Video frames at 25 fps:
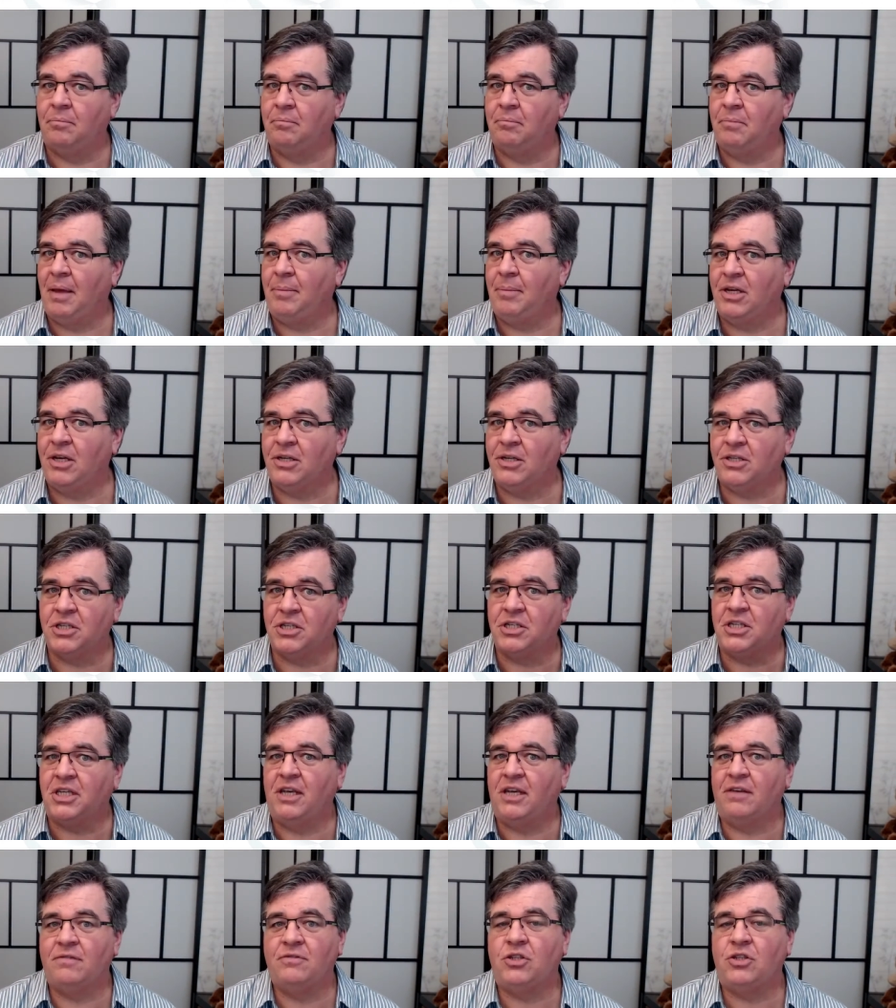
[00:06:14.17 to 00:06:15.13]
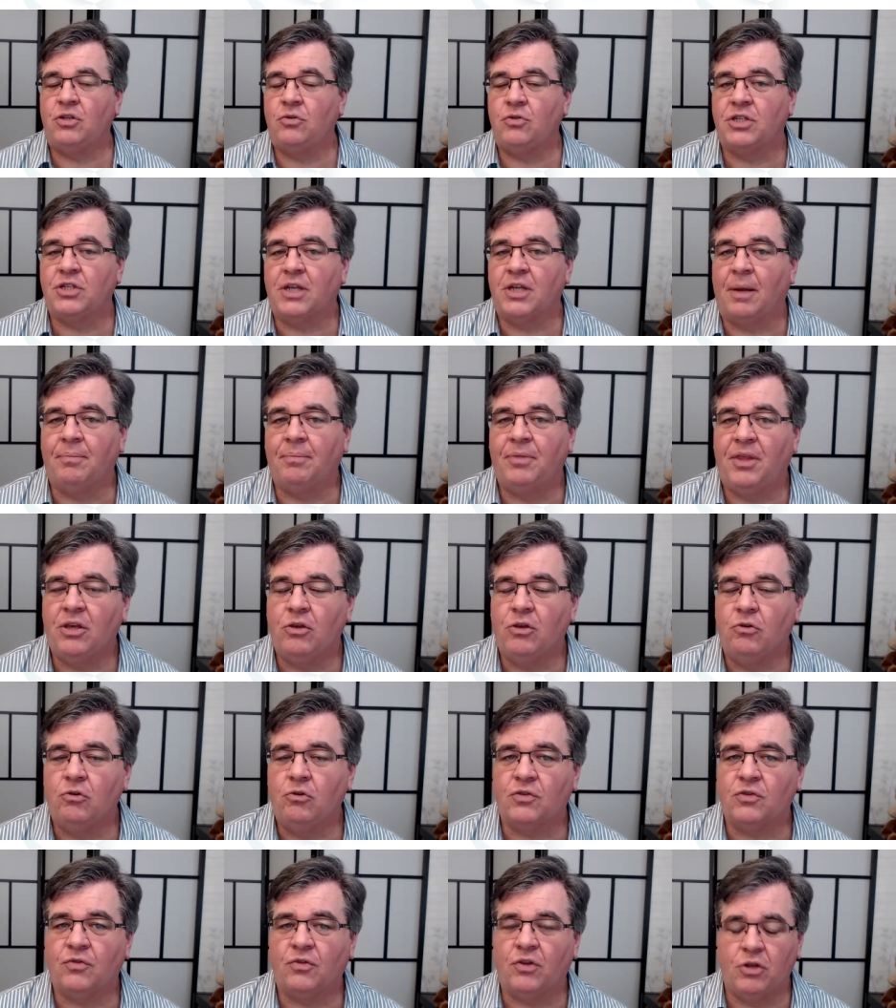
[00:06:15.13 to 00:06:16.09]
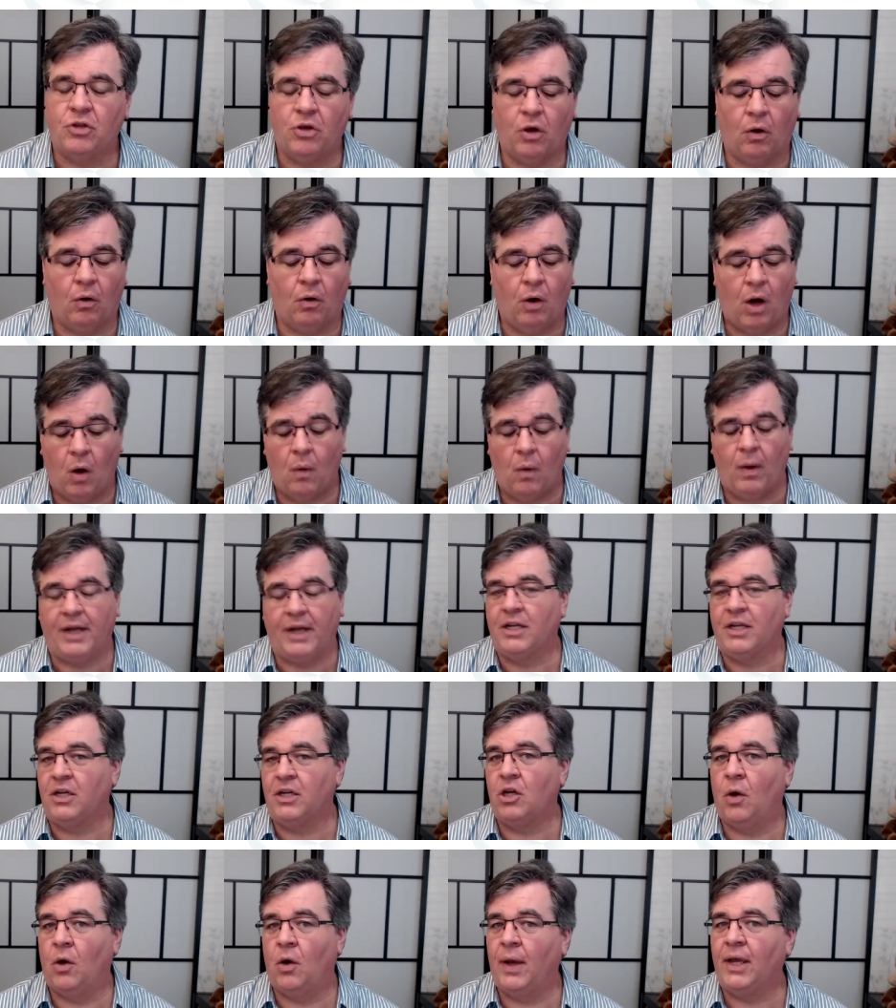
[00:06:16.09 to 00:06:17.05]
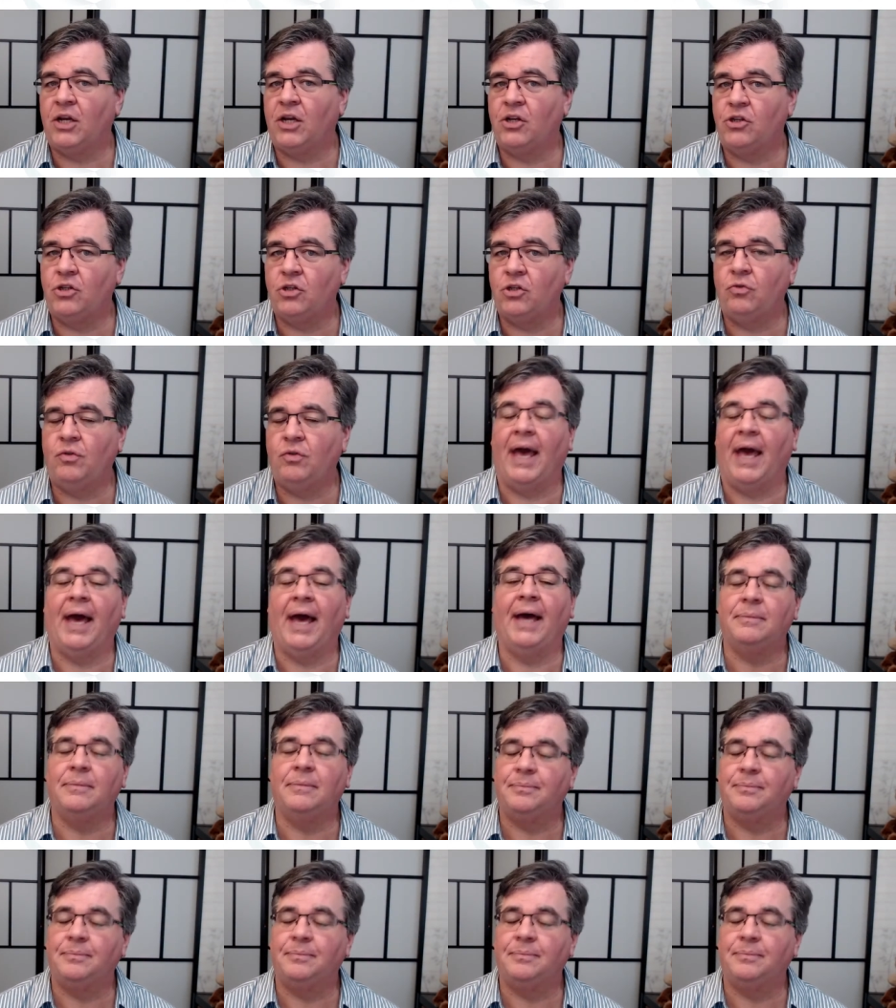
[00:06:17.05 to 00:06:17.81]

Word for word: maybe it just gives you something useful and you go, oh, I didn't know I could do that.